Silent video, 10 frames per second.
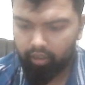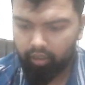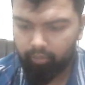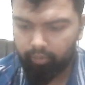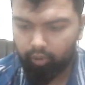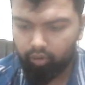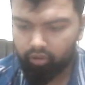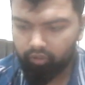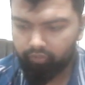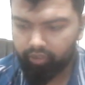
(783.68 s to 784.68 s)
and both
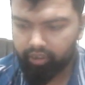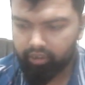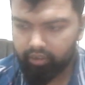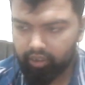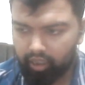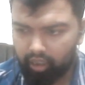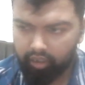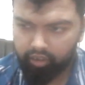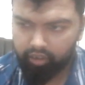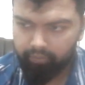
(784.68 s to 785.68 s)
of these,
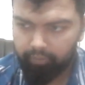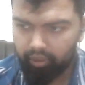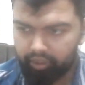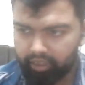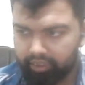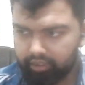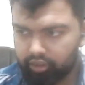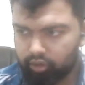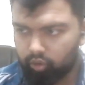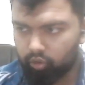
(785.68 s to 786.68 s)
ard pertains
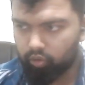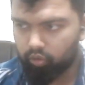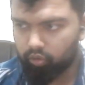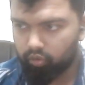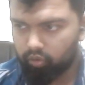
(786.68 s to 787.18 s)
to